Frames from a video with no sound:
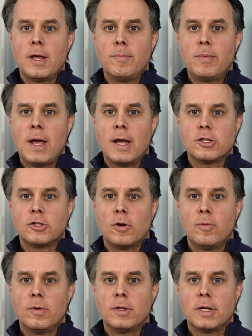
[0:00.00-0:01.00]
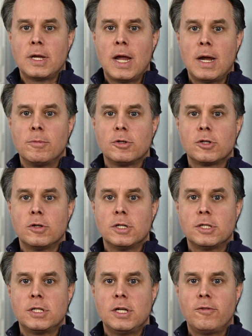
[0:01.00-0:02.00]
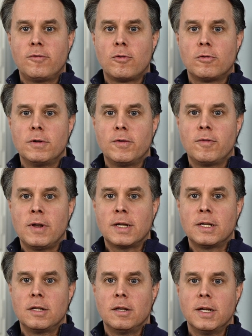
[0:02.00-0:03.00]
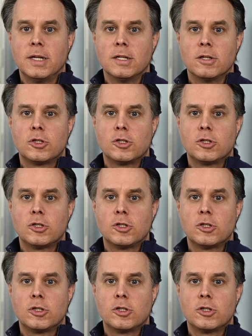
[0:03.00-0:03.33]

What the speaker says: impacts on what the camera is going to see for reflected light.